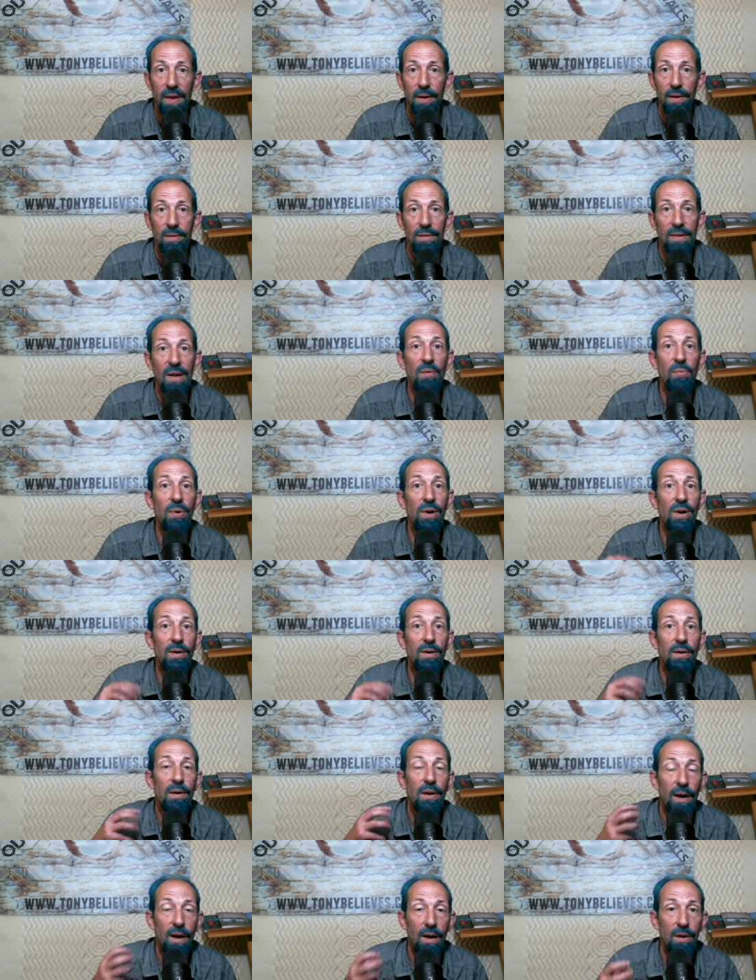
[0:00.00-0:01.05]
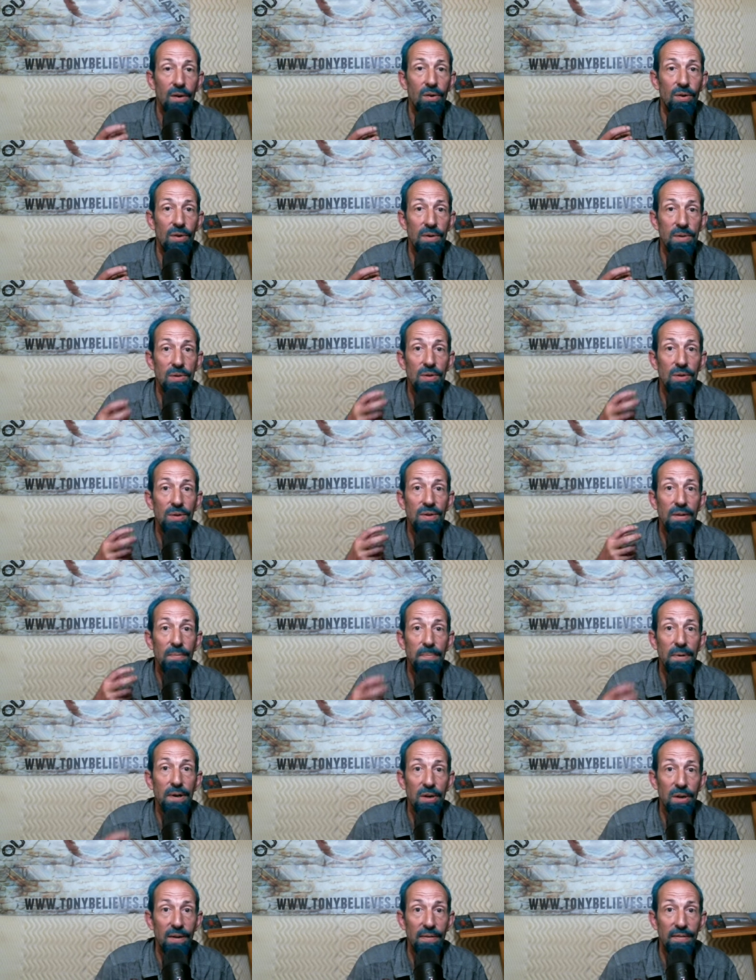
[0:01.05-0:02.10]
there were, according to the
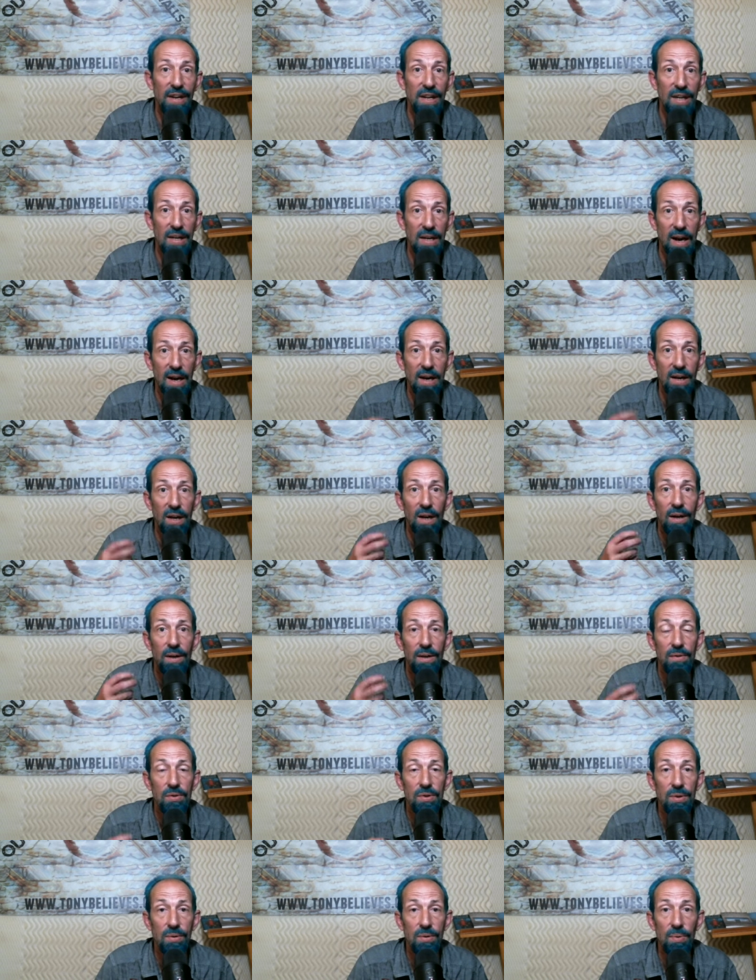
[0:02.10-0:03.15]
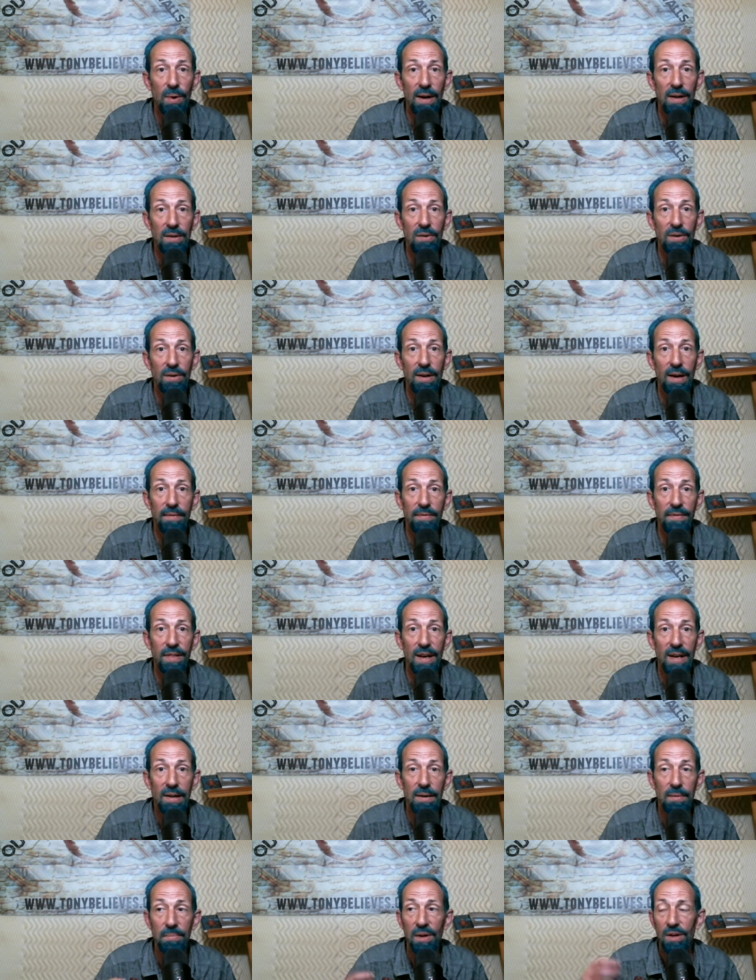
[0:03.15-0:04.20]
book of Enoch, two hundred of
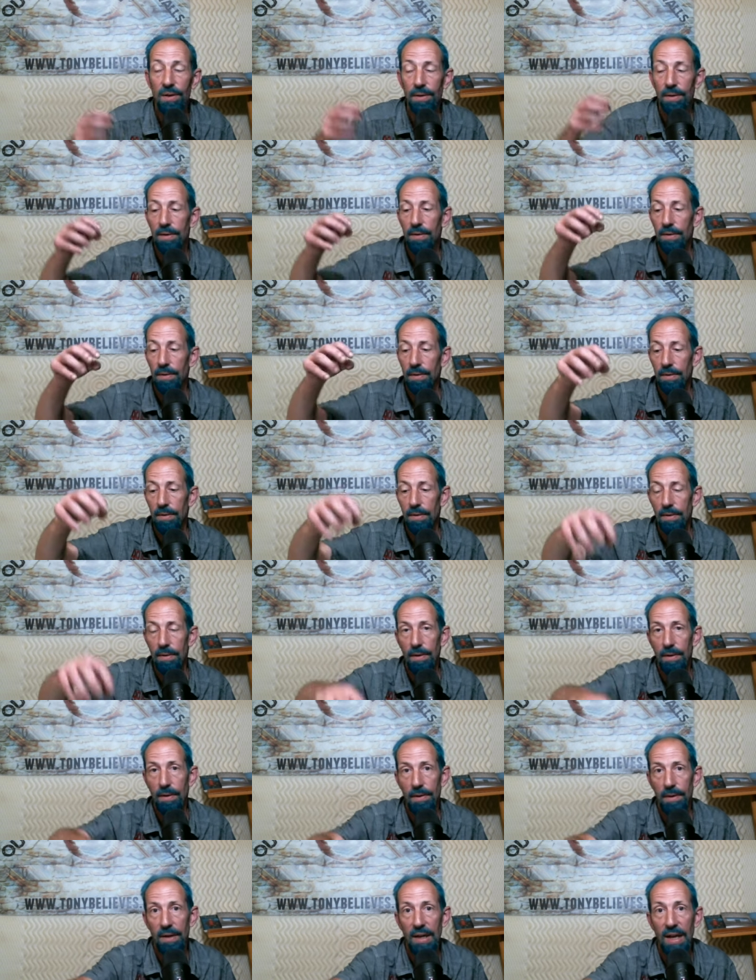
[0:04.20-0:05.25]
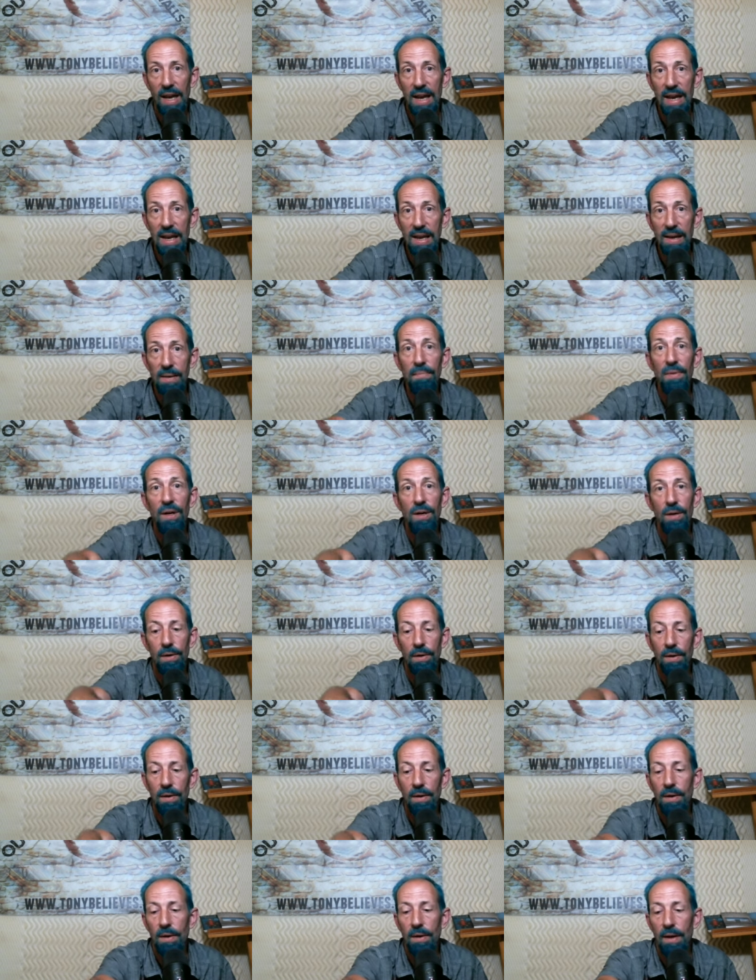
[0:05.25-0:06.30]
them came
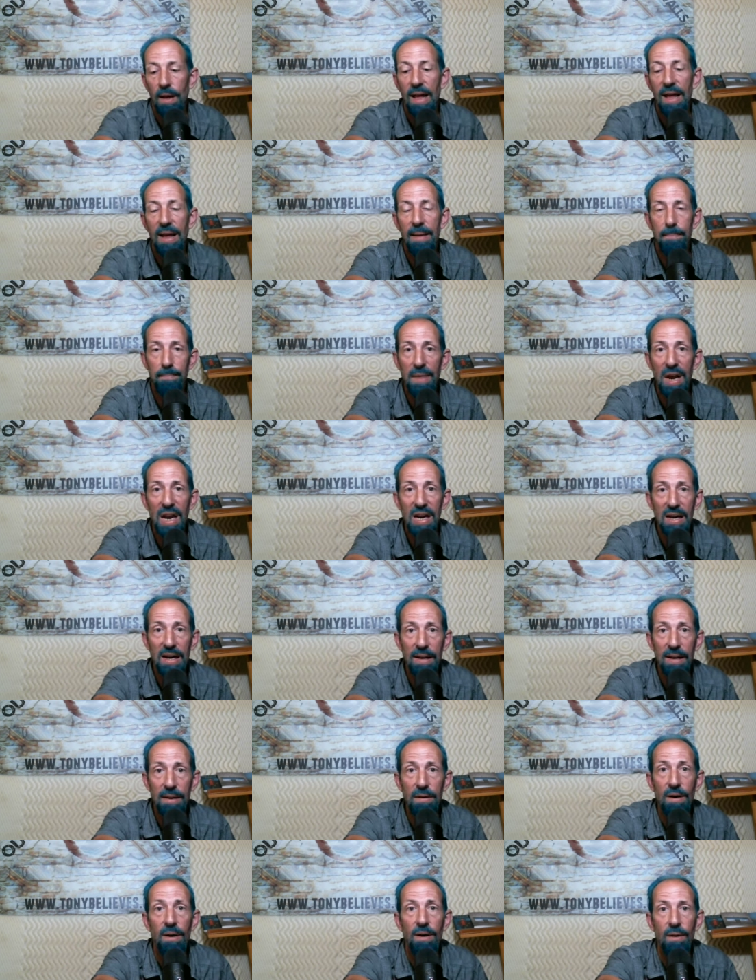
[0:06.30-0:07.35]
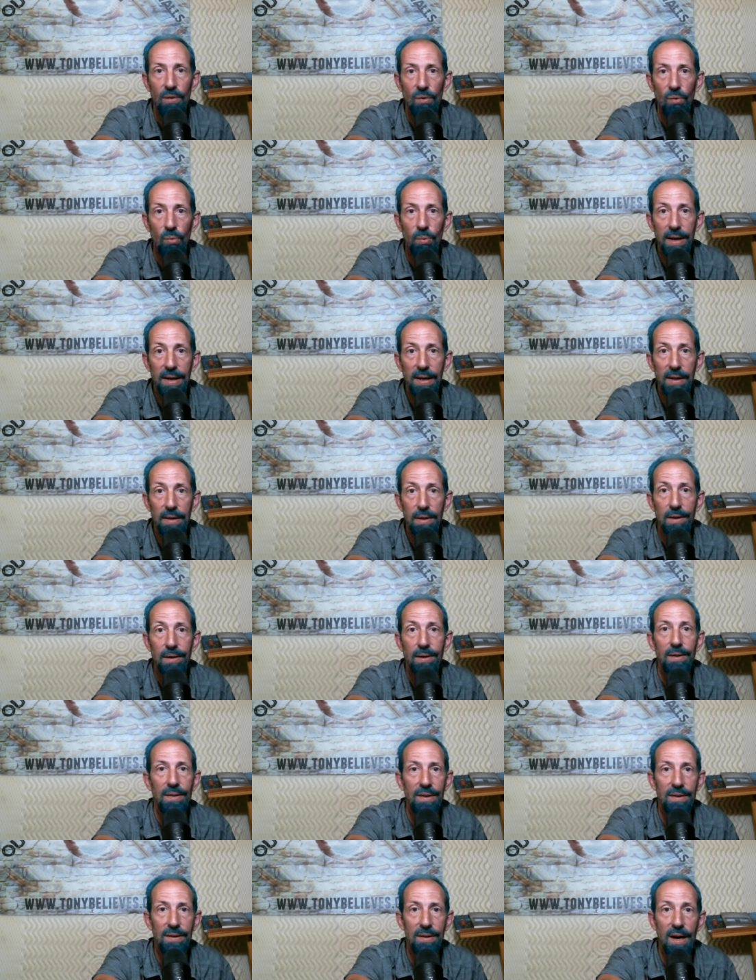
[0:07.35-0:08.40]
and mated with
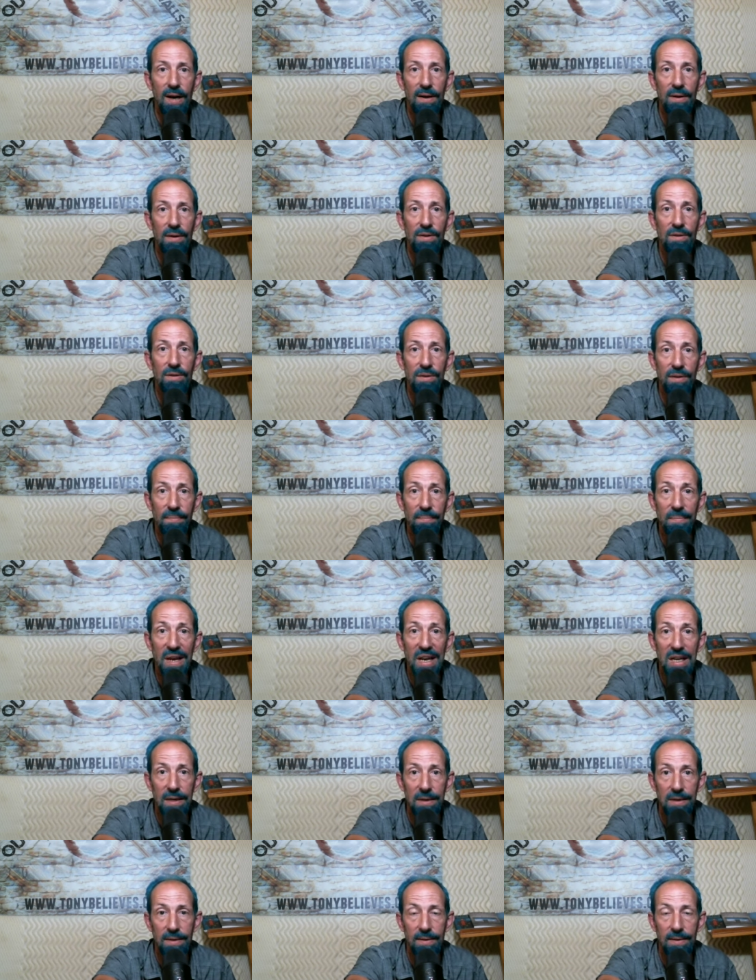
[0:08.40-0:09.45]
the daughters of men,